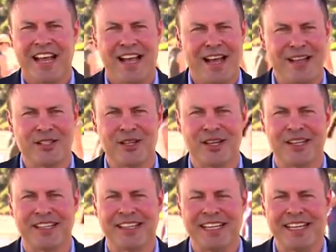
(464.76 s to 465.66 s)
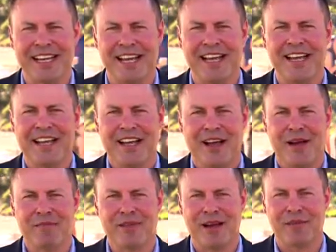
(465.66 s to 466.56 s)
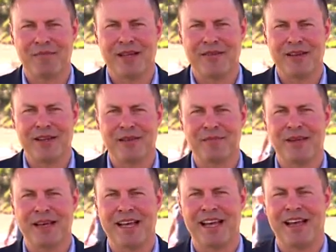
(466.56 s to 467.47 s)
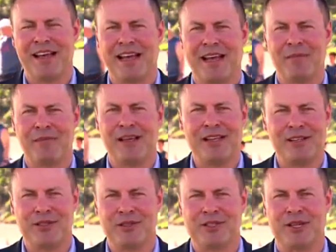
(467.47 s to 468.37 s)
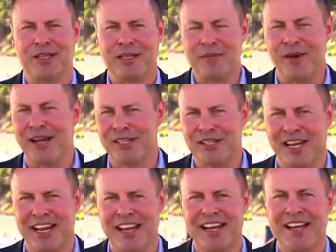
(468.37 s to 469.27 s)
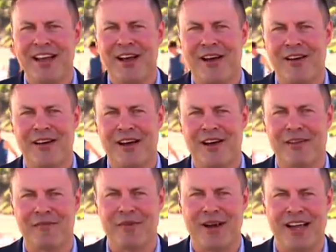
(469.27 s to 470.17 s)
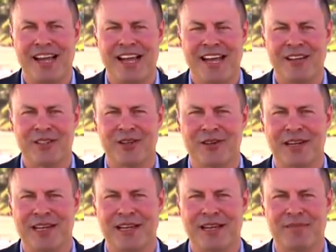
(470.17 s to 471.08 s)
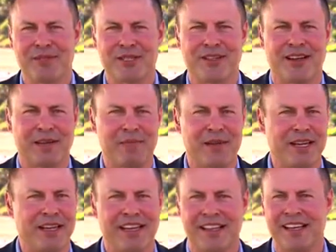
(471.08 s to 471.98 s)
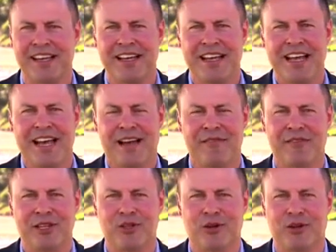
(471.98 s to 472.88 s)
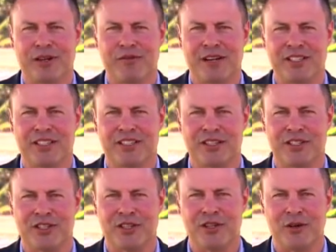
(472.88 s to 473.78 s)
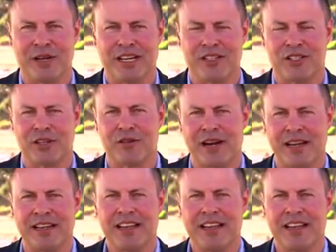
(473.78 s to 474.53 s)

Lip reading: Certainly, I'm giving them certainly my share of my household income, just like many other Victorian residents are doing. It's a great